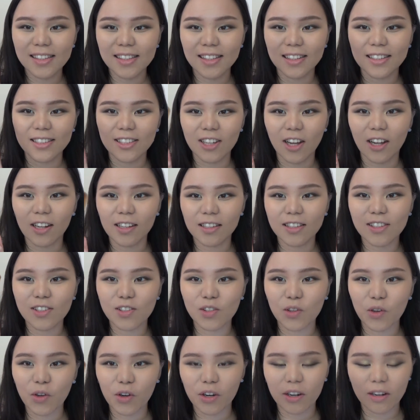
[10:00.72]
is a dollar
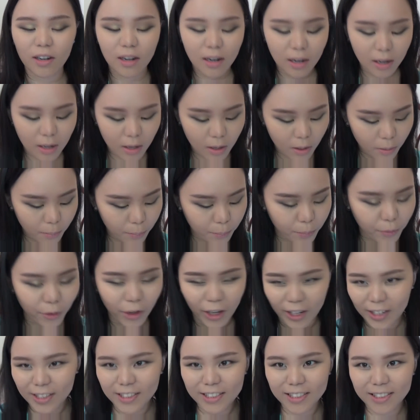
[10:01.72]
store
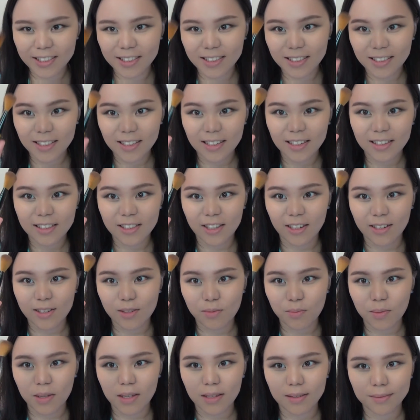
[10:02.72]
brush.
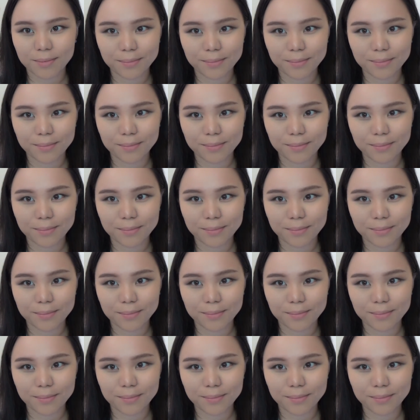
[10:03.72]
Trust me,